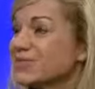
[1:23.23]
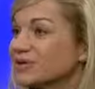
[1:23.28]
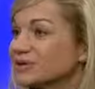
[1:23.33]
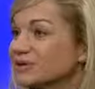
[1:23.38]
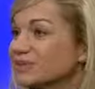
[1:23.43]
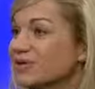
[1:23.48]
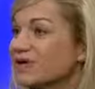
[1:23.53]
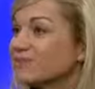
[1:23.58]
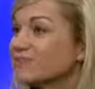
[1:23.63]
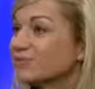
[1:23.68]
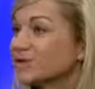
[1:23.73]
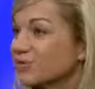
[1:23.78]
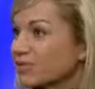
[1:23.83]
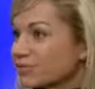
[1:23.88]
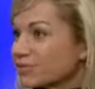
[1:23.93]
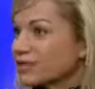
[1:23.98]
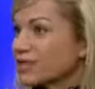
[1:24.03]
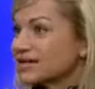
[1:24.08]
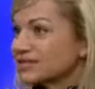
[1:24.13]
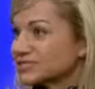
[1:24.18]
We do have meal
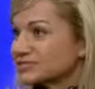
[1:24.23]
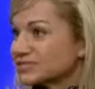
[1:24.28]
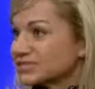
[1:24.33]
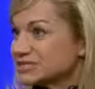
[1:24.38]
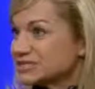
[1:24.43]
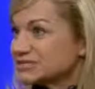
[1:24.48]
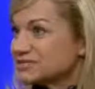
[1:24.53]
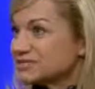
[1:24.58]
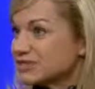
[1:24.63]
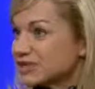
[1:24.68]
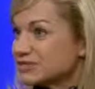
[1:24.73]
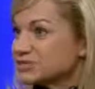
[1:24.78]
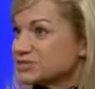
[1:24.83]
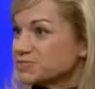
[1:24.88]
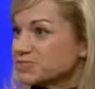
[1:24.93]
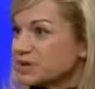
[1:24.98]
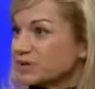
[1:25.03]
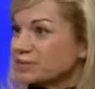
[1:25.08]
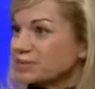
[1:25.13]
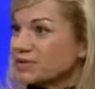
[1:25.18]
replacements for mm-hmm.
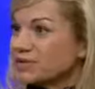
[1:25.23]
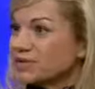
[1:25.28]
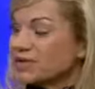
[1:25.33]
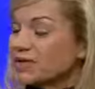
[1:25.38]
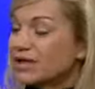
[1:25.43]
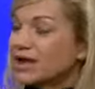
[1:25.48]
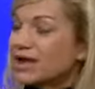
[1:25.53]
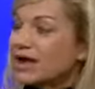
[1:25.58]
those people.